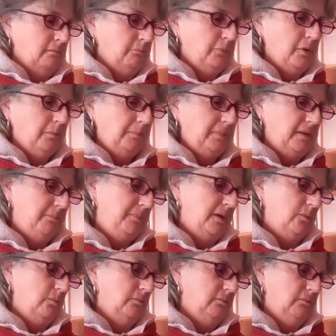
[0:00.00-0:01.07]
probably
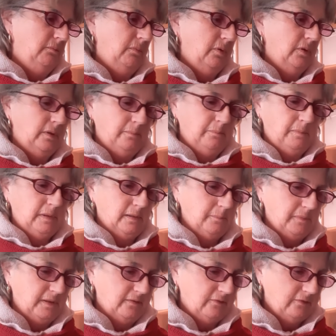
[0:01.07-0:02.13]
about
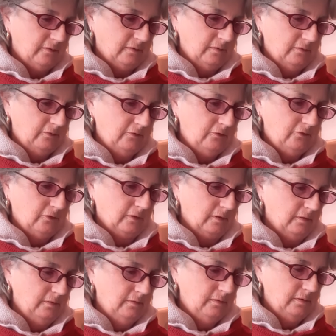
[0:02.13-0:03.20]
1mm
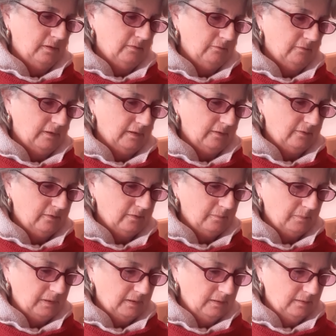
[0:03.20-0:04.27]
stringer in red at the
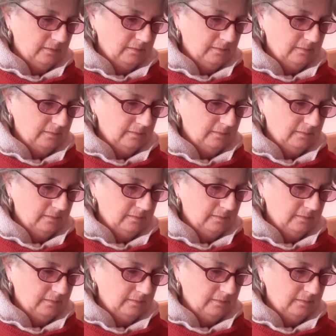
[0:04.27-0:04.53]
minute.